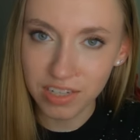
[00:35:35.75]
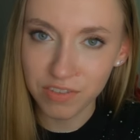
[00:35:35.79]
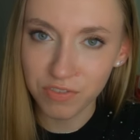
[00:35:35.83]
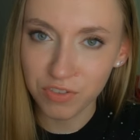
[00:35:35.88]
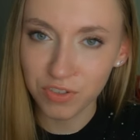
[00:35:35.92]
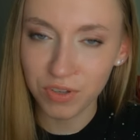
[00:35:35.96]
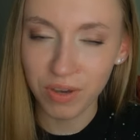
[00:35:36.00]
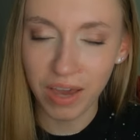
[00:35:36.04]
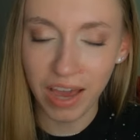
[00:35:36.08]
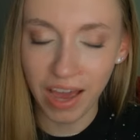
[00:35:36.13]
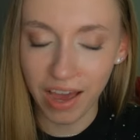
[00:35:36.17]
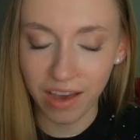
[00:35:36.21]
If
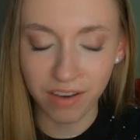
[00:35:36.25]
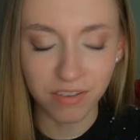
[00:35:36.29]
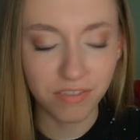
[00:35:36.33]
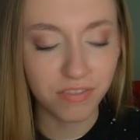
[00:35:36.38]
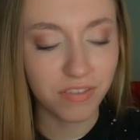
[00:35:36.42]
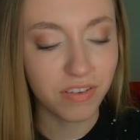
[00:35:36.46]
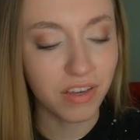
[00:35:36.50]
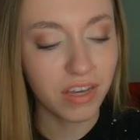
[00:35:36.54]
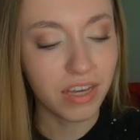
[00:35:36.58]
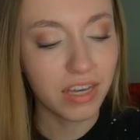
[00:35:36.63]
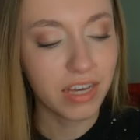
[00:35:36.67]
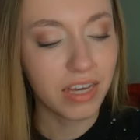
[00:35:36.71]
you have,
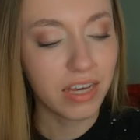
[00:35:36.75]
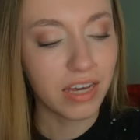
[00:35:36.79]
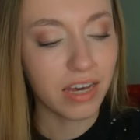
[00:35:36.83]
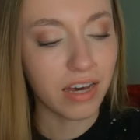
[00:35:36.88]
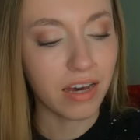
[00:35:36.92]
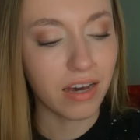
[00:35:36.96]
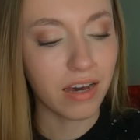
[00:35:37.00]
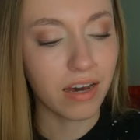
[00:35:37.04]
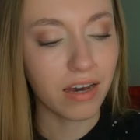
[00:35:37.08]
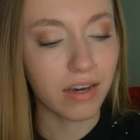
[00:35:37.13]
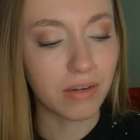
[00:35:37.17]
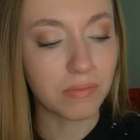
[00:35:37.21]

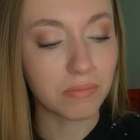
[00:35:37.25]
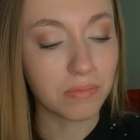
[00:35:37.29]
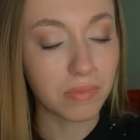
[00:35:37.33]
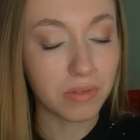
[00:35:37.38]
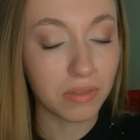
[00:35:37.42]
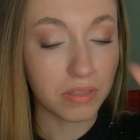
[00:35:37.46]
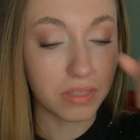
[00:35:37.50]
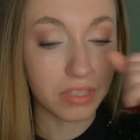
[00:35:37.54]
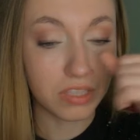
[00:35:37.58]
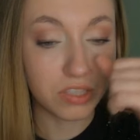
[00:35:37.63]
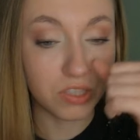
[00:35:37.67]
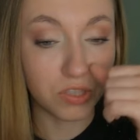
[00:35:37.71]
um,
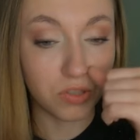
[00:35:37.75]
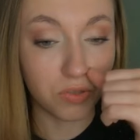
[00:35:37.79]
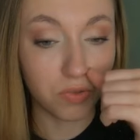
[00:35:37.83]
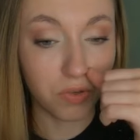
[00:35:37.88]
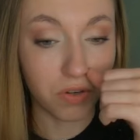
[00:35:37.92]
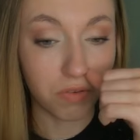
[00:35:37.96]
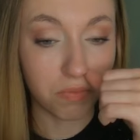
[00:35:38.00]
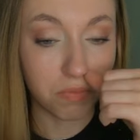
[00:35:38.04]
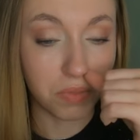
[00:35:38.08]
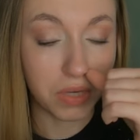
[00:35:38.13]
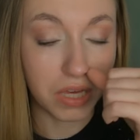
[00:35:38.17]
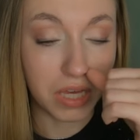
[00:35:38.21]
you
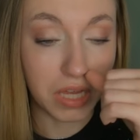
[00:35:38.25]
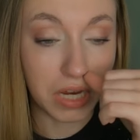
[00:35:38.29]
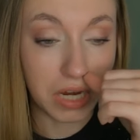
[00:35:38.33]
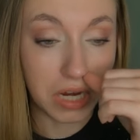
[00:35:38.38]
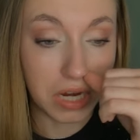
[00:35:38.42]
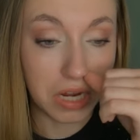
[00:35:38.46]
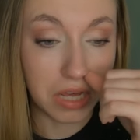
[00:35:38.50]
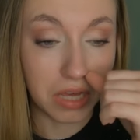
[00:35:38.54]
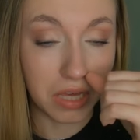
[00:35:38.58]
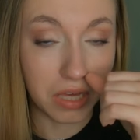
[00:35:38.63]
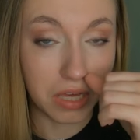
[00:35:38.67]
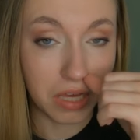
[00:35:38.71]
have been